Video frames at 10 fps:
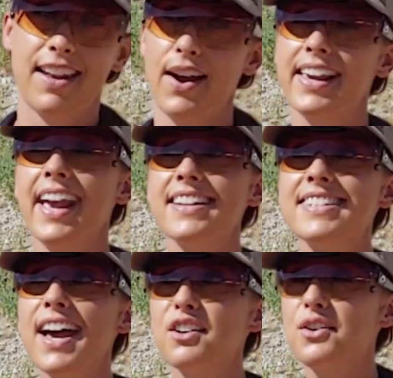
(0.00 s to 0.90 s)
Now I can't
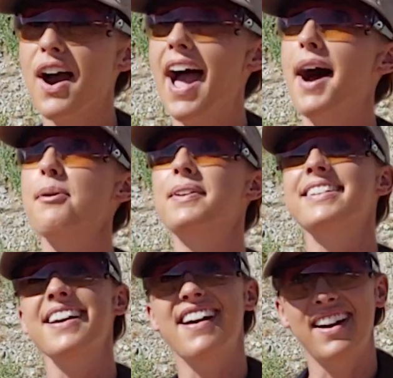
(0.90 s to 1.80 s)
tell you how
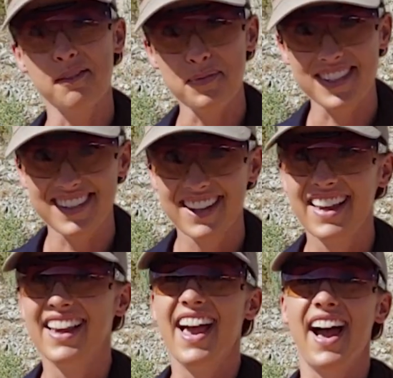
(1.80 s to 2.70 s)
many times
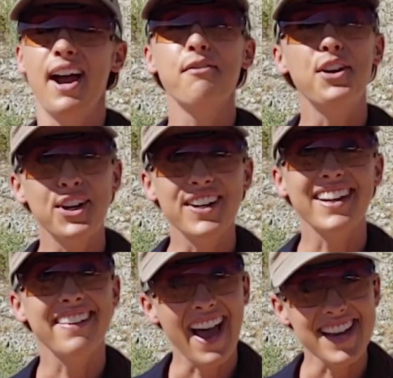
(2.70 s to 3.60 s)
I've heard
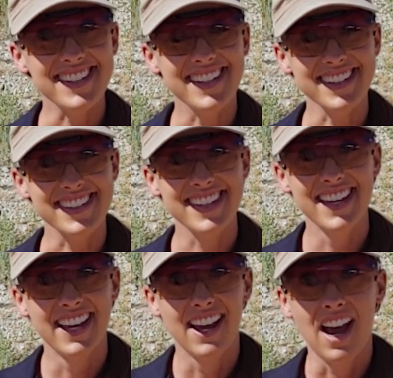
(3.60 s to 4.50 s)
at classes,
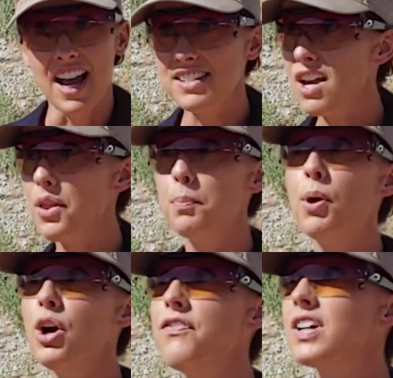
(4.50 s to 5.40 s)
I saw the
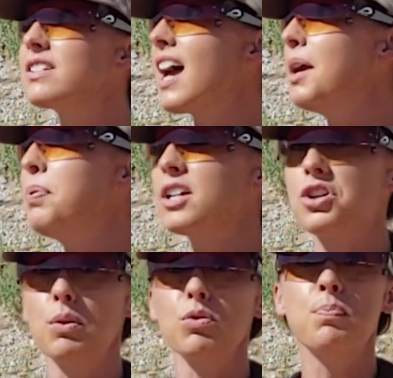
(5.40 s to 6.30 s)
perfect sight
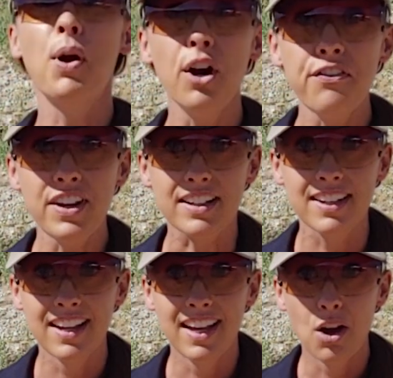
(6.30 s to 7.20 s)
picture, it was perfect.
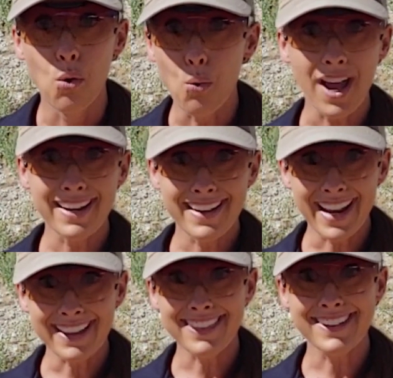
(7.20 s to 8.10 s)
Why didn't I
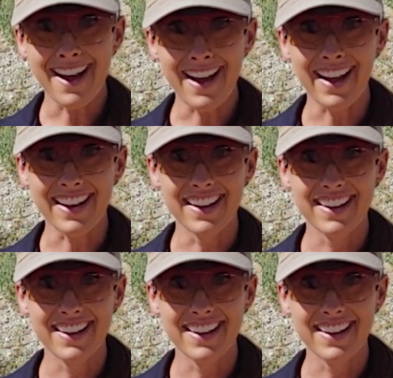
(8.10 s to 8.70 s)
hit the dot?